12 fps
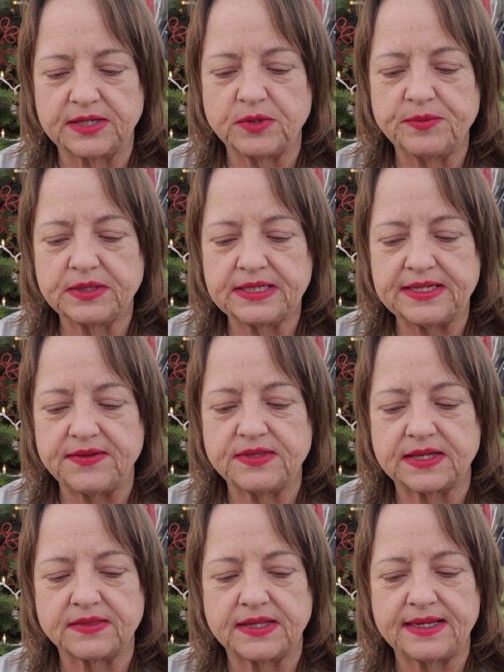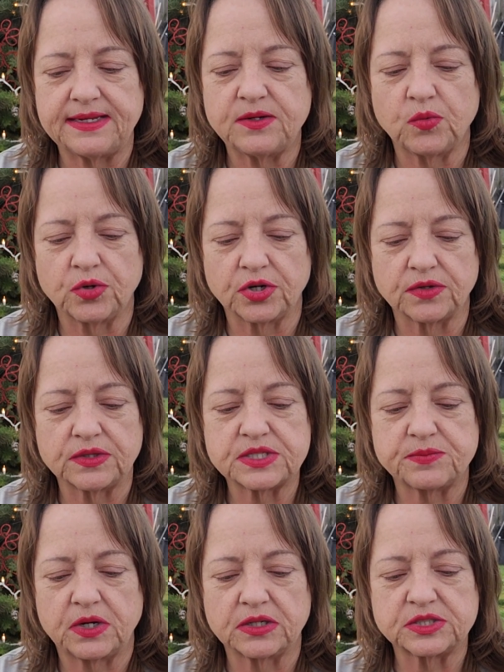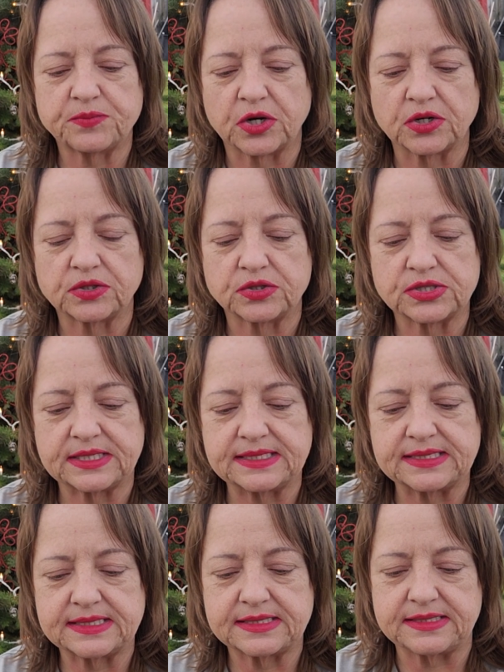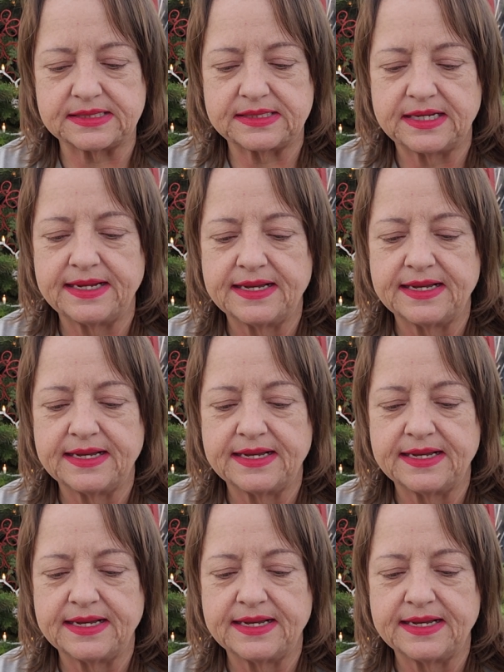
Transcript: and we believed that they were the smallest particles that existed.